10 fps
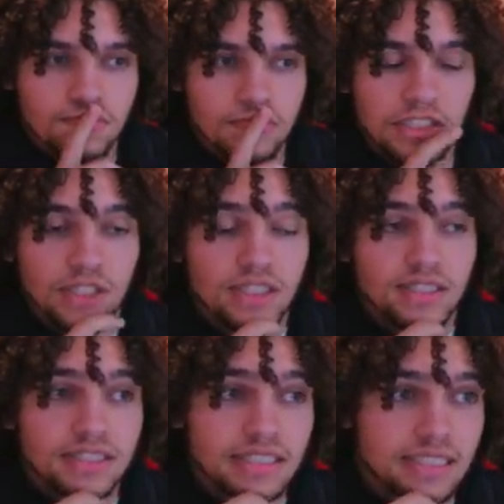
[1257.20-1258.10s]
Could
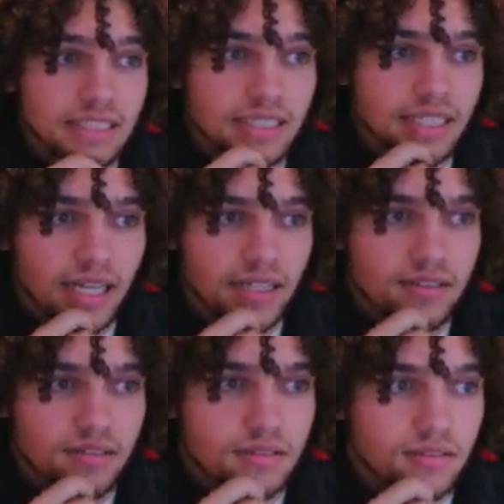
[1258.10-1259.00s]
get DD again,
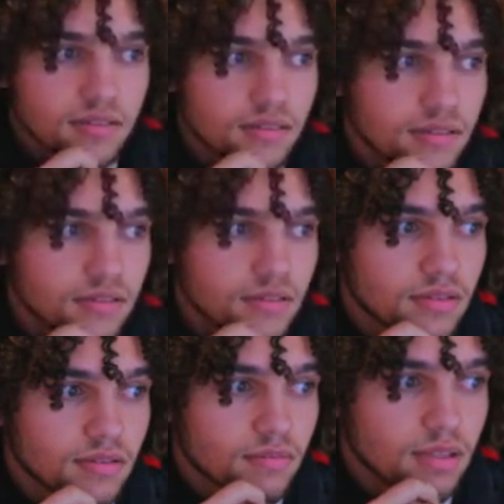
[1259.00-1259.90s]

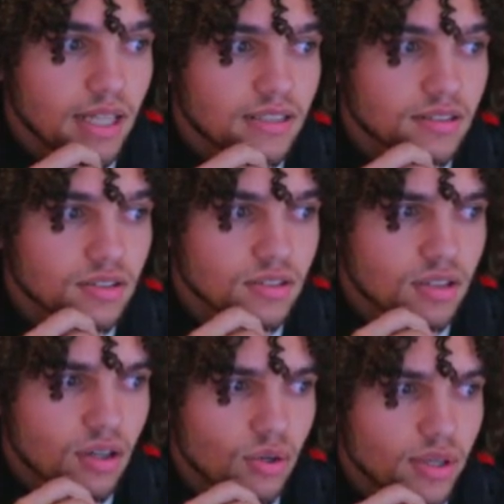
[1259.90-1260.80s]
but that's
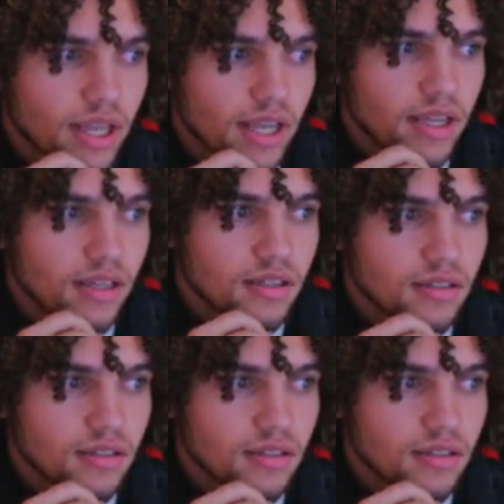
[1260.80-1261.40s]
okay.